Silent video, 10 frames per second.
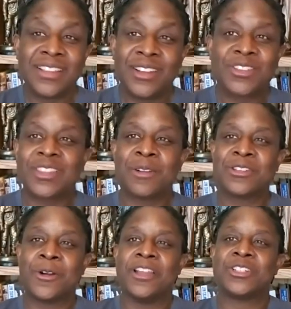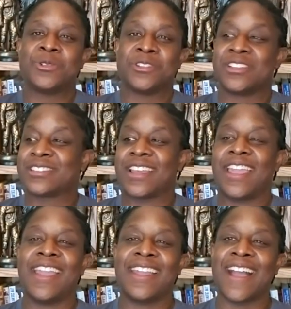there's, there was no issue. It's just like,
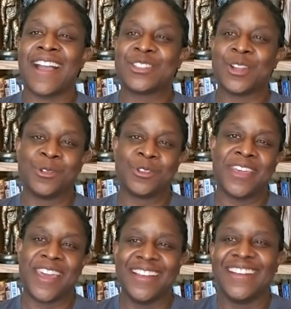hey guys, don't do that.